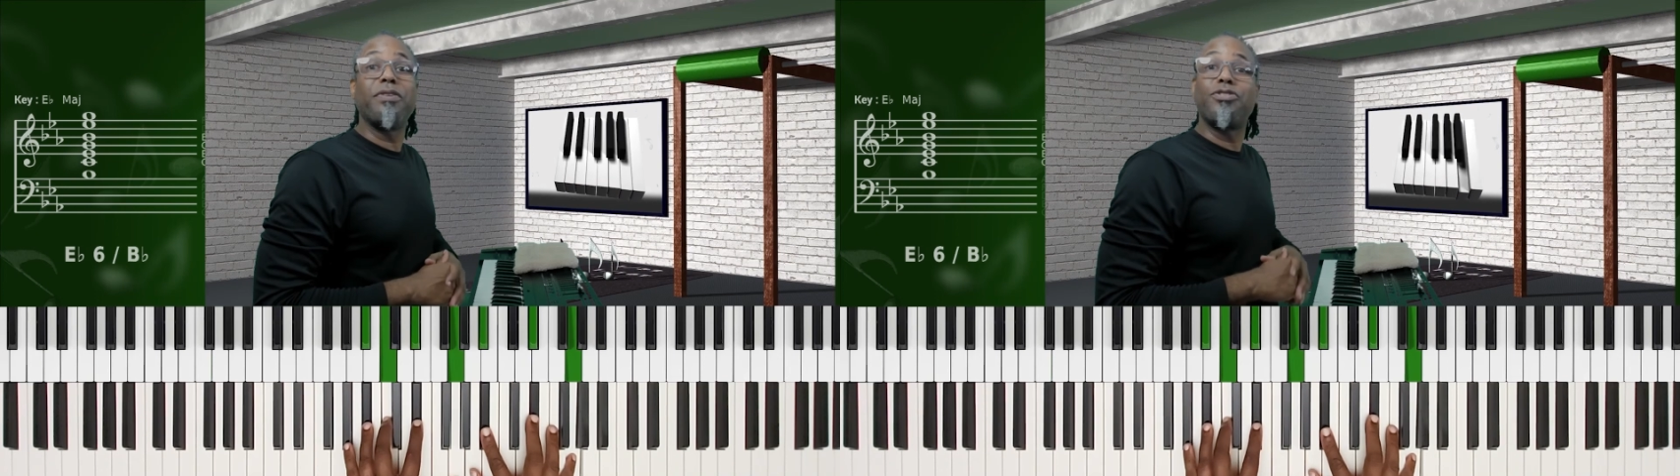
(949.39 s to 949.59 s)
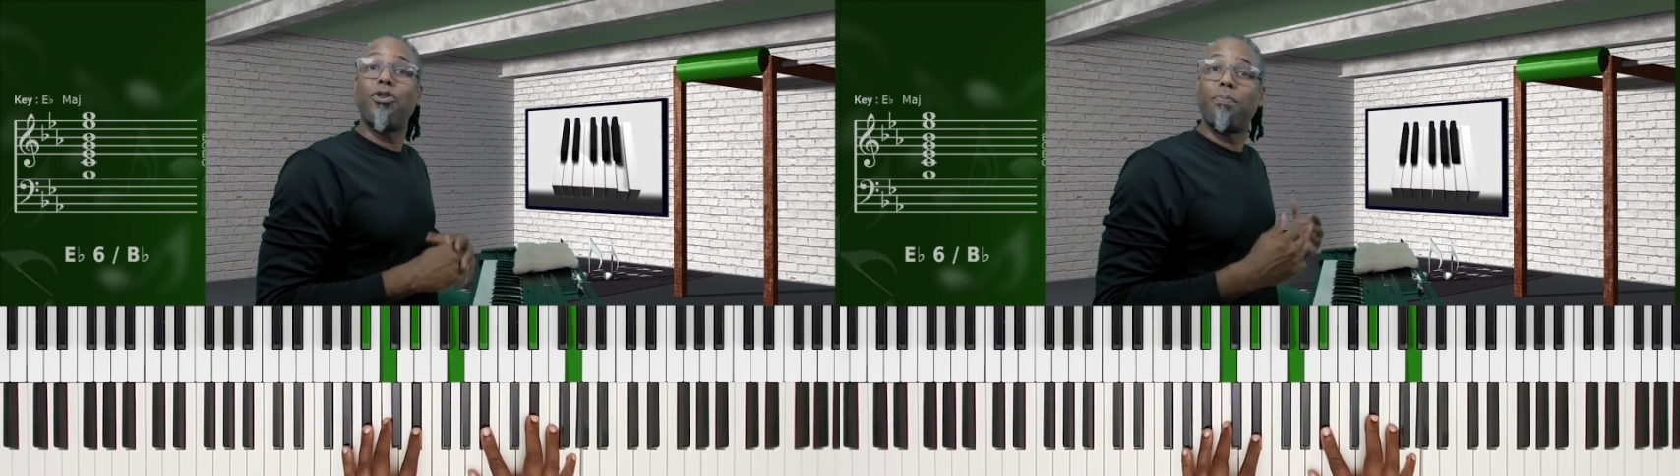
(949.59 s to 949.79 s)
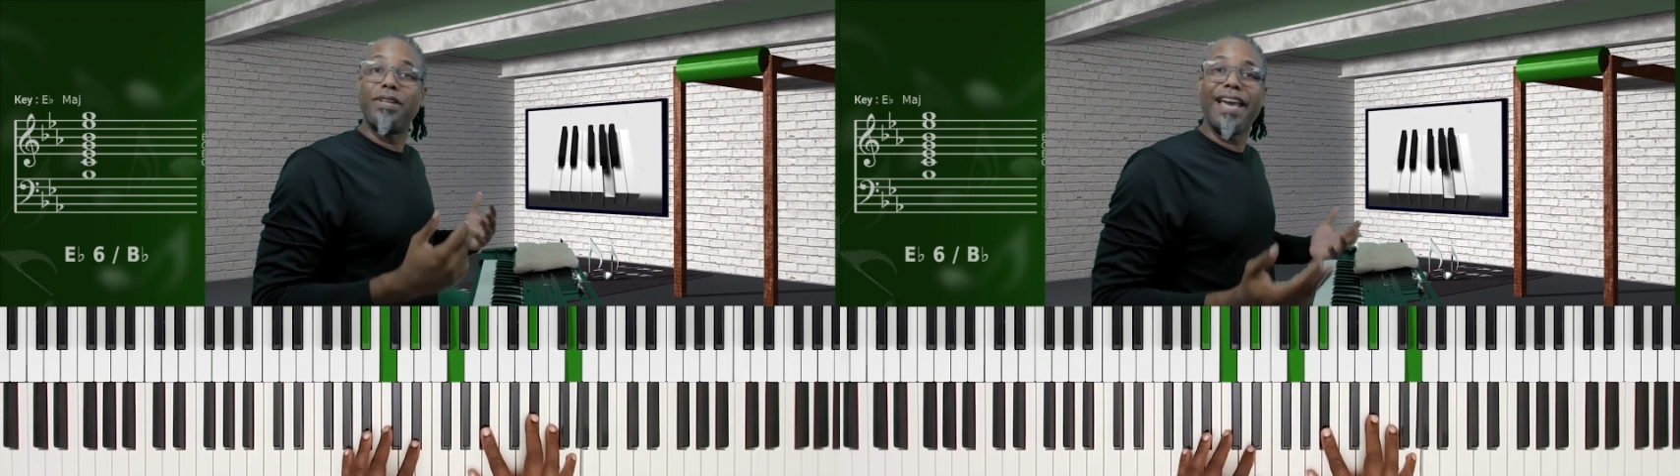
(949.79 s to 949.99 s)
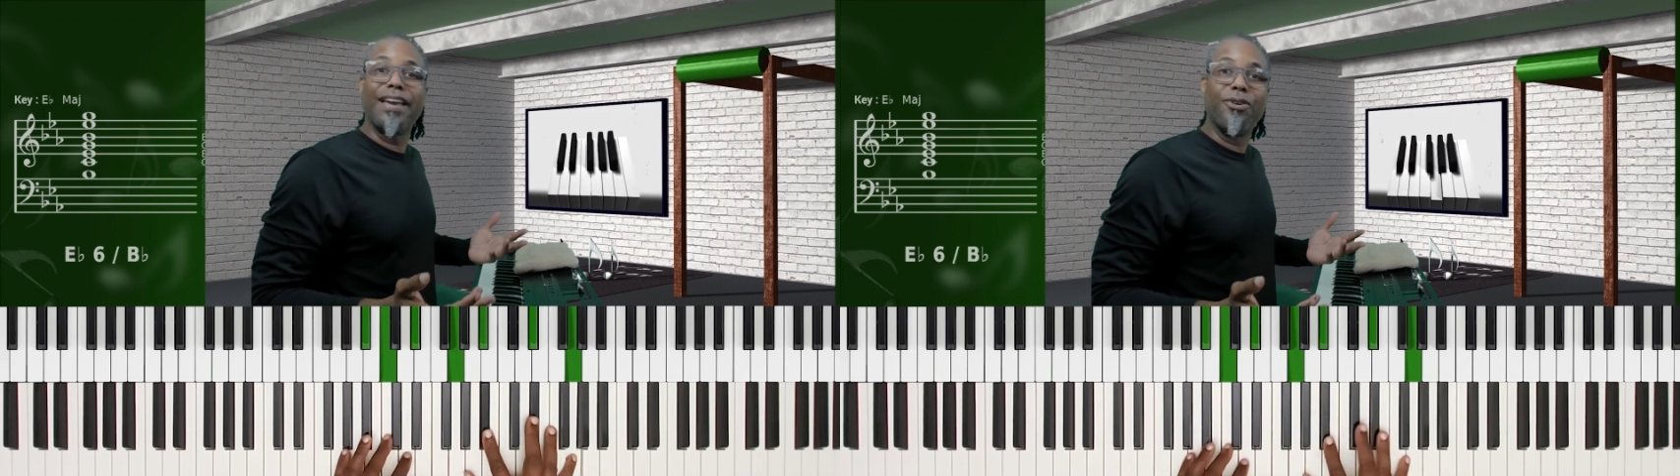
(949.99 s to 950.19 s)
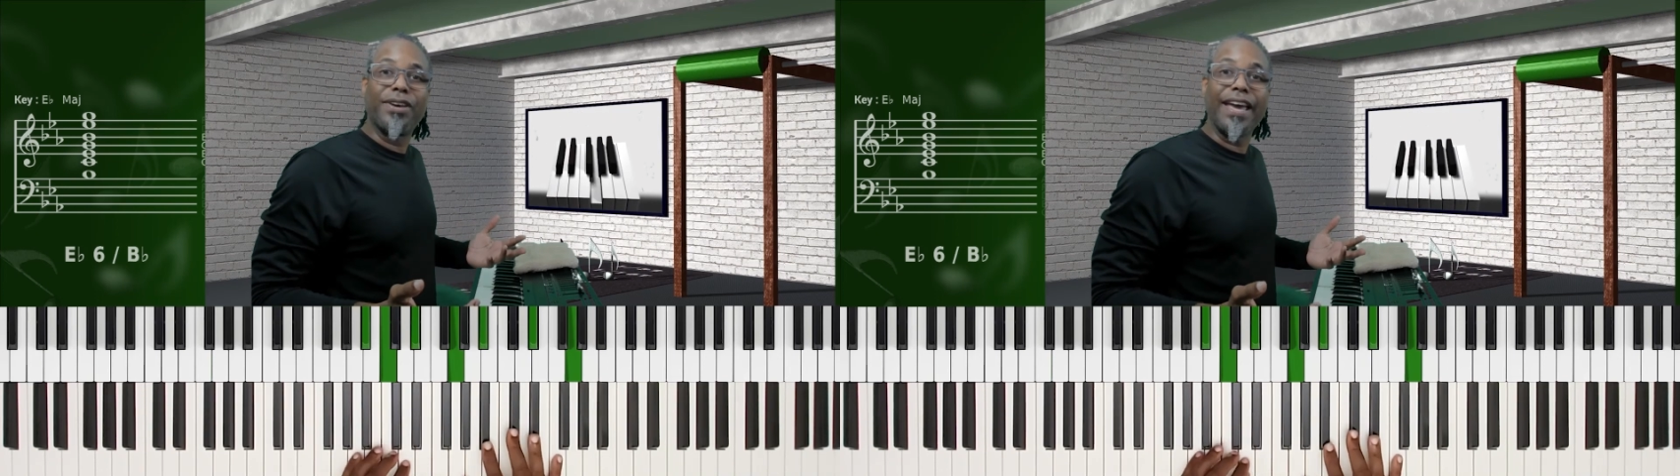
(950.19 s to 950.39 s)
with your
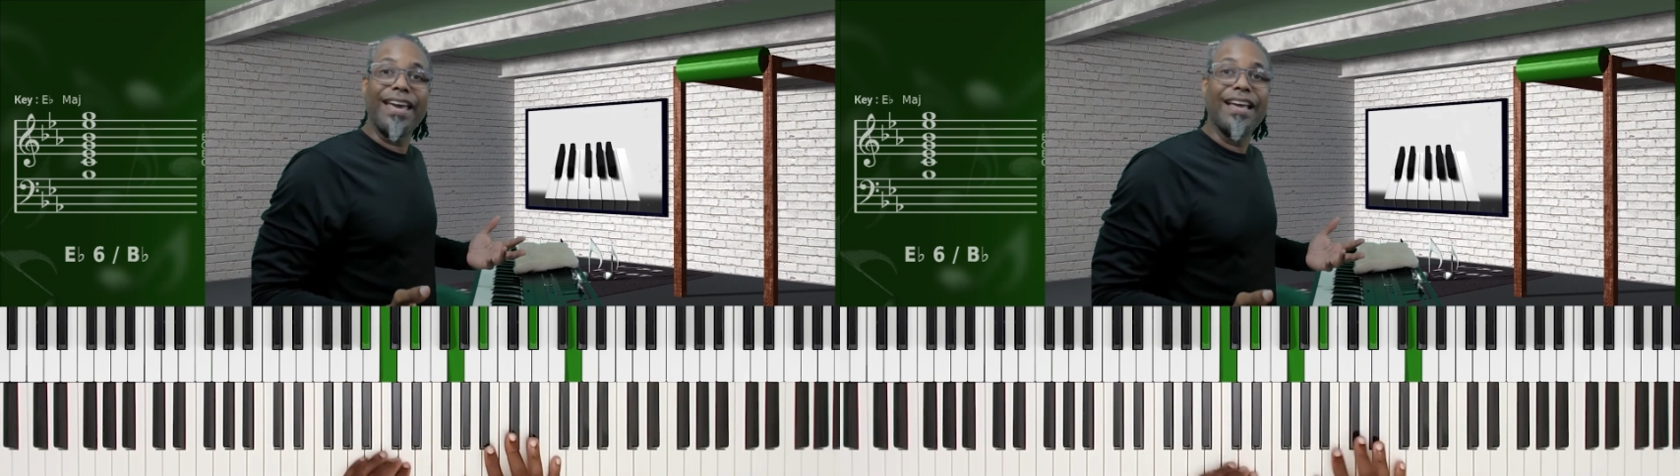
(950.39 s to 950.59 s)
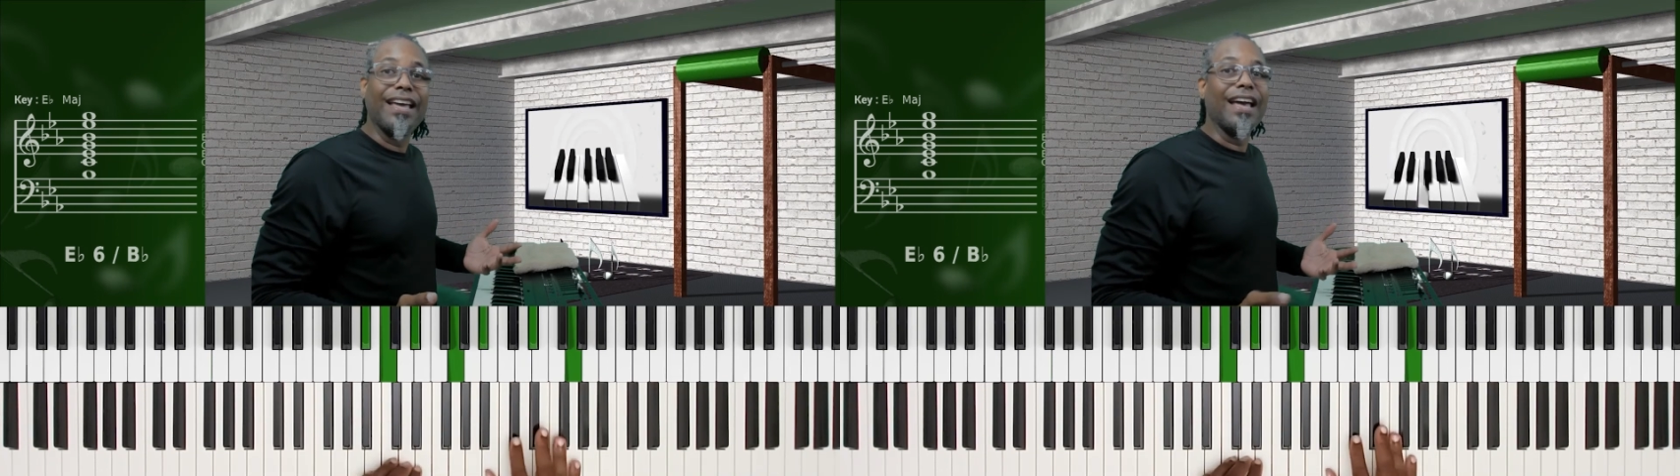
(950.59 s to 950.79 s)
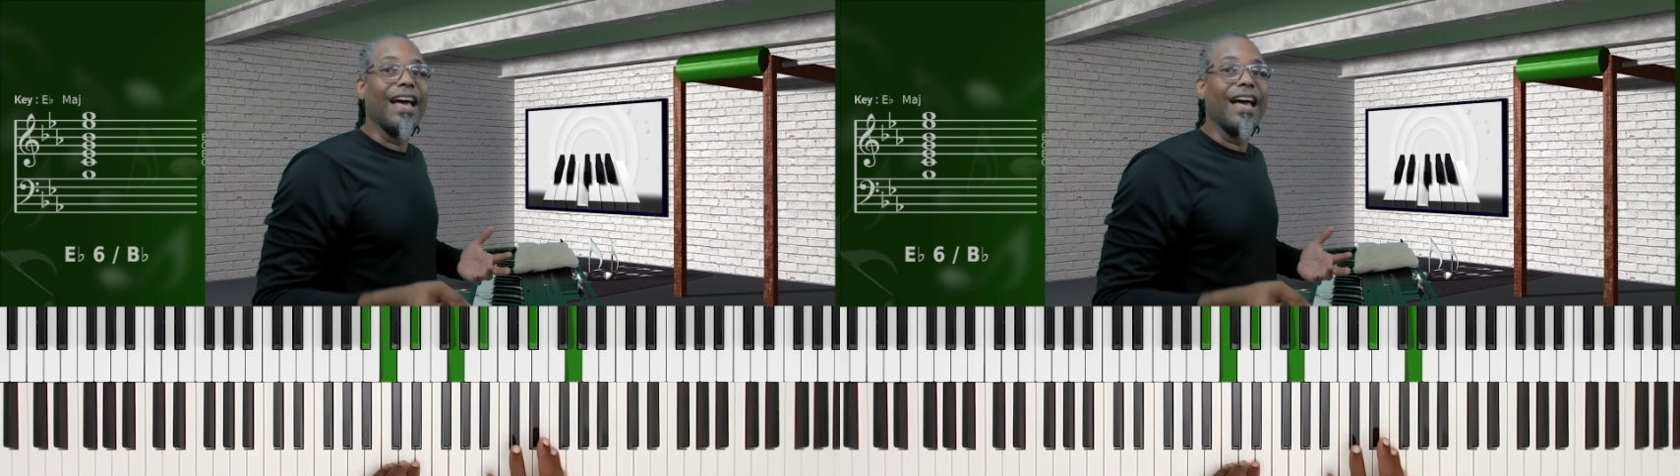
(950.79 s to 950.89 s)
playing, okay?